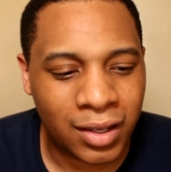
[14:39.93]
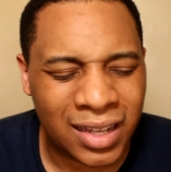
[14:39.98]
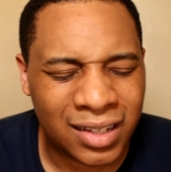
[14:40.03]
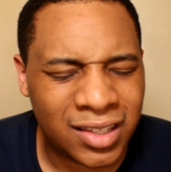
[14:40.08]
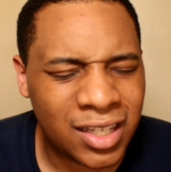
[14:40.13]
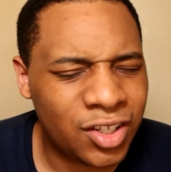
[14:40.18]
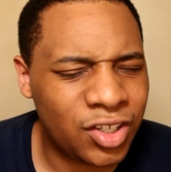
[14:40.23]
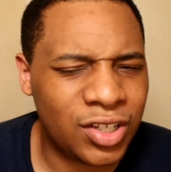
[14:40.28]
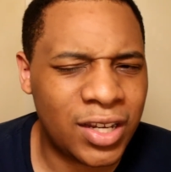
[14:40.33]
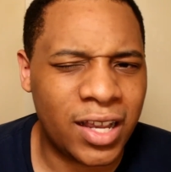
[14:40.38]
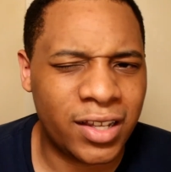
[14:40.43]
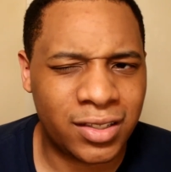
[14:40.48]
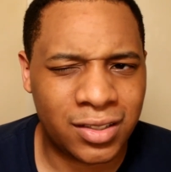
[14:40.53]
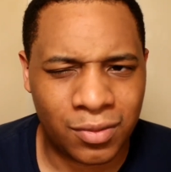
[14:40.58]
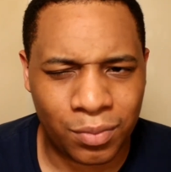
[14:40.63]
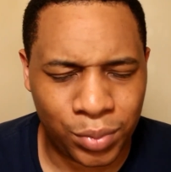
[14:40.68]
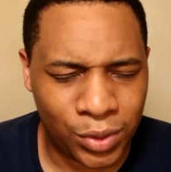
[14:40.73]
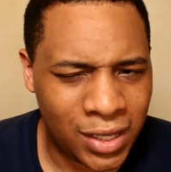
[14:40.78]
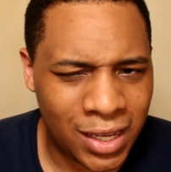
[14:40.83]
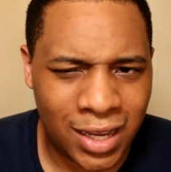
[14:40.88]
I think she has the
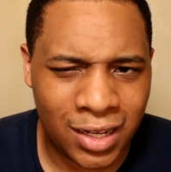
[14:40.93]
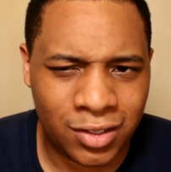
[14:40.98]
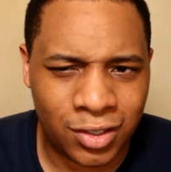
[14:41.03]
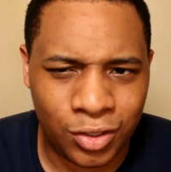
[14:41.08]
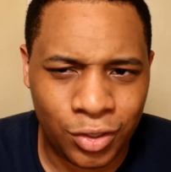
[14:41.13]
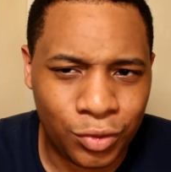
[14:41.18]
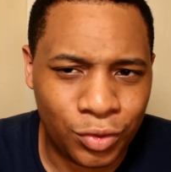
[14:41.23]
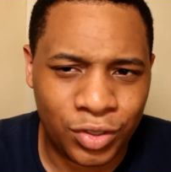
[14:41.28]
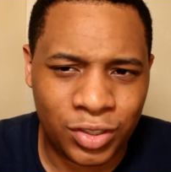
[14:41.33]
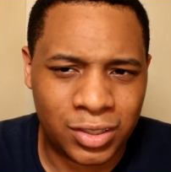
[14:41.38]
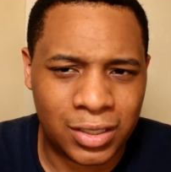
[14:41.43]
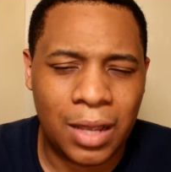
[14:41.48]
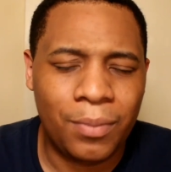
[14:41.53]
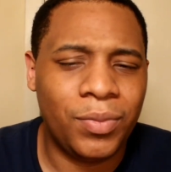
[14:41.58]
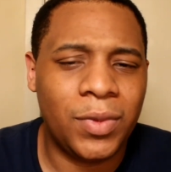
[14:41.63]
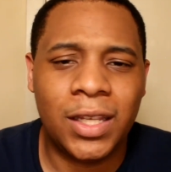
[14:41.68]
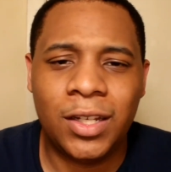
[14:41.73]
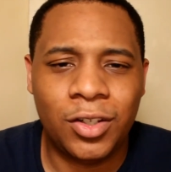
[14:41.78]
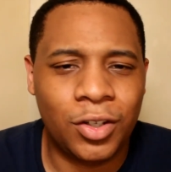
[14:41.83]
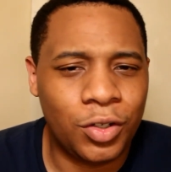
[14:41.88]
plan to use
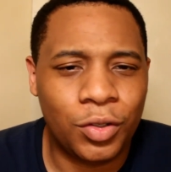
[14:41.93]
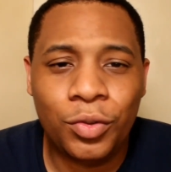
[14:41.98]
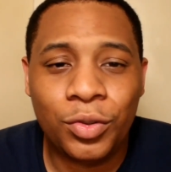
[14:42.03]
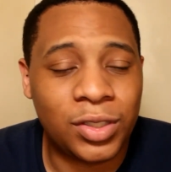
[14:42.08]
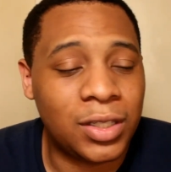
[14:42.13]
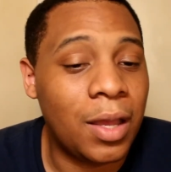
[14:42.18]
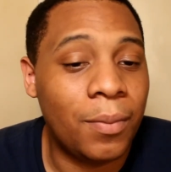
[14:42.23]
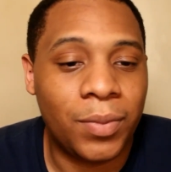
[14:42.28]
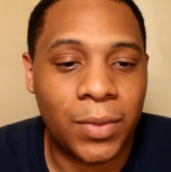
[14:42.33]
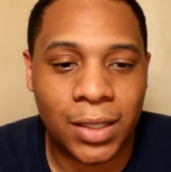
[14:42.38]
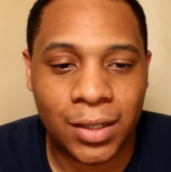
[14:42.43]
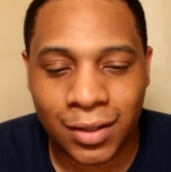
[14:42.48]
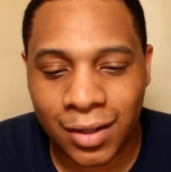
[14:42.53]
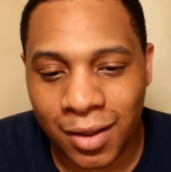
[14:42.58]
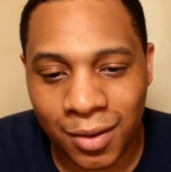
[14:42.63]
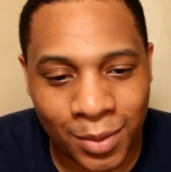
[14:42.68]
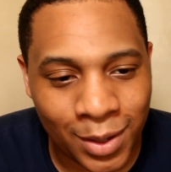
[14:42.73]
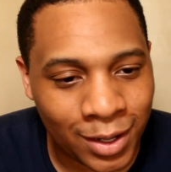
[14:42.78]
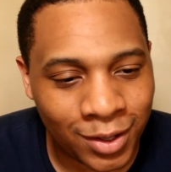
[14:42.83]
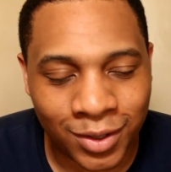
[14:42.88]
something to do something.
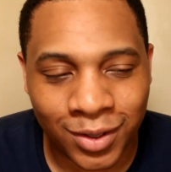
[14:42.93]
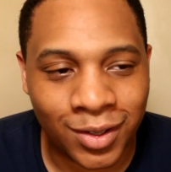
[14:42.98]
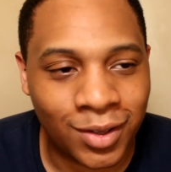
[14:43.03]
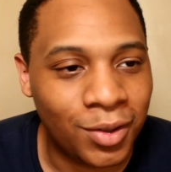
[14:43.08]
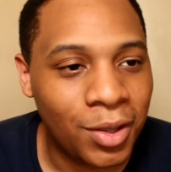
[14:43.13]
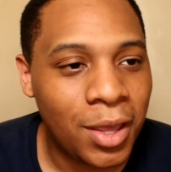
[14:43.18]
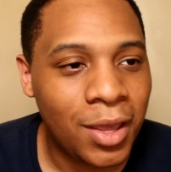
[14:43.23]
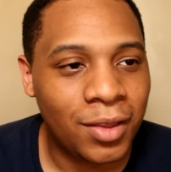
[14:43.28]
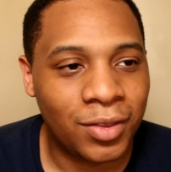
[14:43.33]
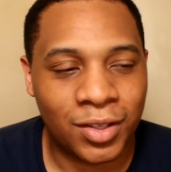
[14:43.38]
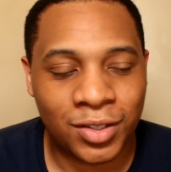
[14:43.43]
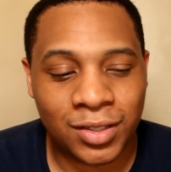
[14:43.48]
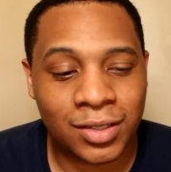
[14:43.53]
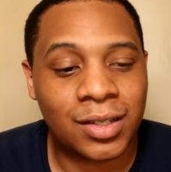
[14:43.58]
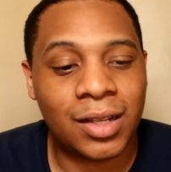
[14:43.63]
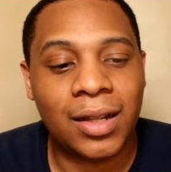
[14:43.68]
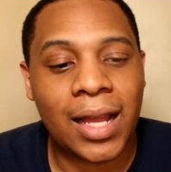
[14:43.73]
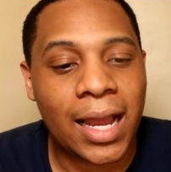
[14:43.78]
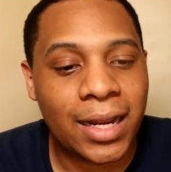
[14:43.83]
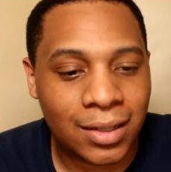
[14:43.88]
I don't know. There's just a
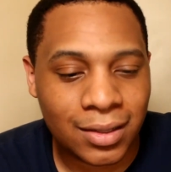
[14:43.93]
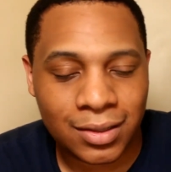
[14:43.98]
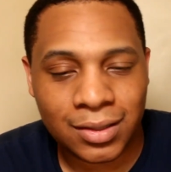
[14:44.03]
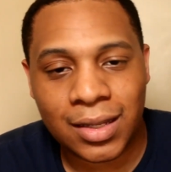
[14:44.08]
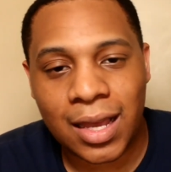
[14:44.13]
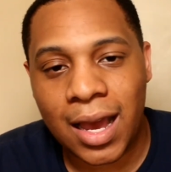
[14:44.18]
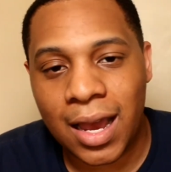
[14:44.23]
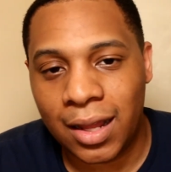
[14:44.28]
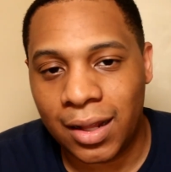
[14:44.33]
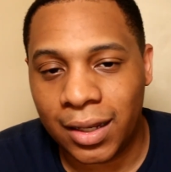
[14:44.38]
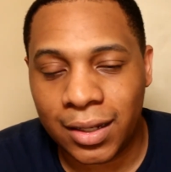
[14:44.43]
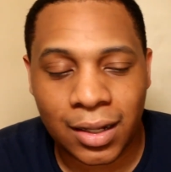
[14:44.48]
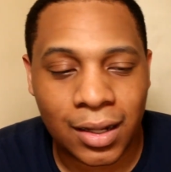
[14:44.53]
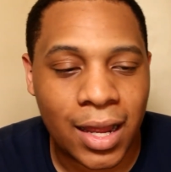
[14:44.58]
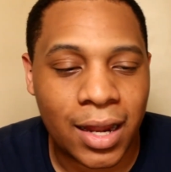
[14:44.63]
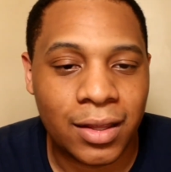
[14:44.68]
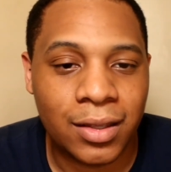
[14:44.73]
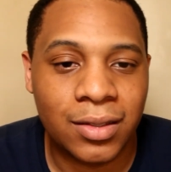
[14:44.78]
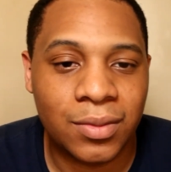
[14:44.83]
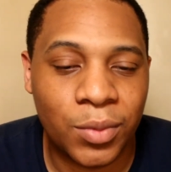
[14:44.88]
light in the sky like a
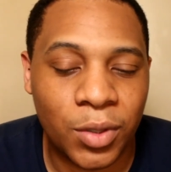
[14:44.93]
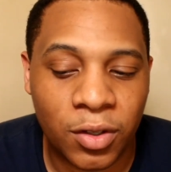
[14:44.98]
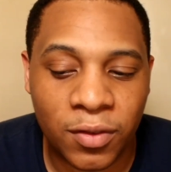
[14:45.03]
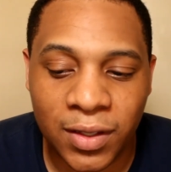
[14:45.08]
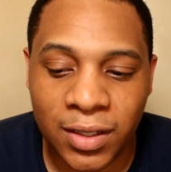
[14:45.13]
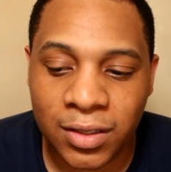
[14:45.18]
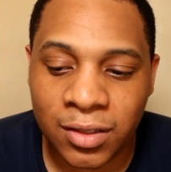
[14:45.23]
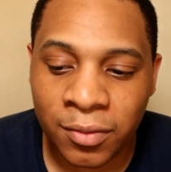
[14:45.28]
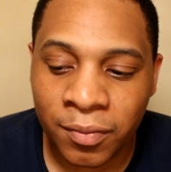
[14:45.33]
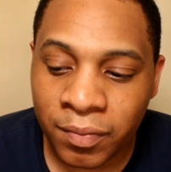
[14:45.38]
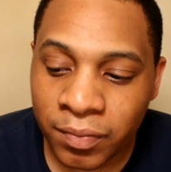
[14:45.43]
lot of these movies.